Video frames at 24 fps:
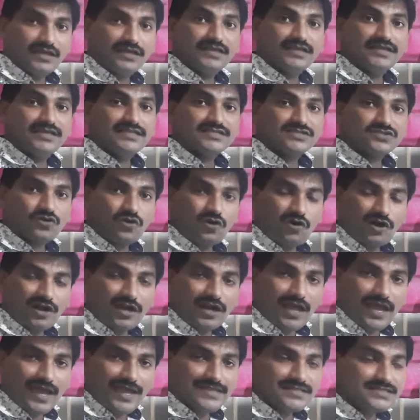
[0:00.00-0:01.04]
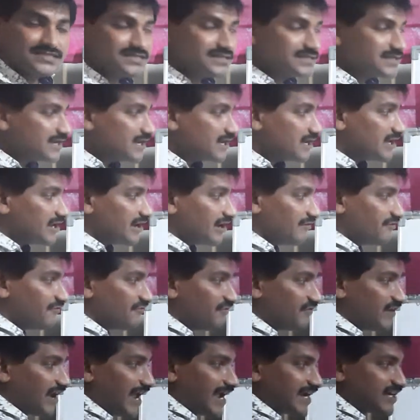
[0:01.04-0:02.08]
is called as
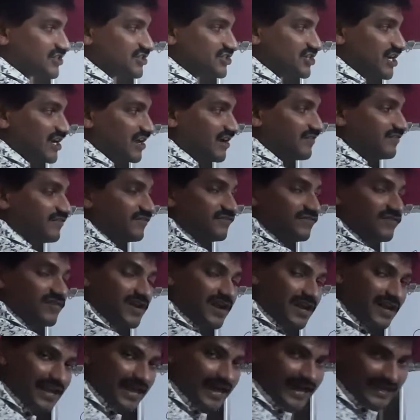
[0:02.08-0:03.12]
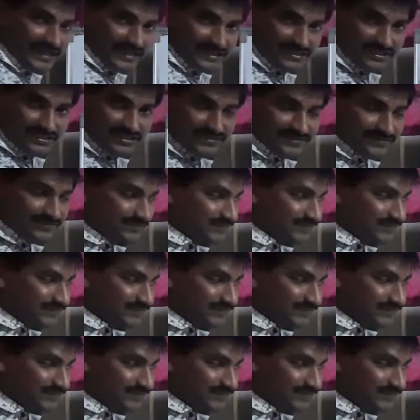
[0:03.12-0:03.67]
refraction of light.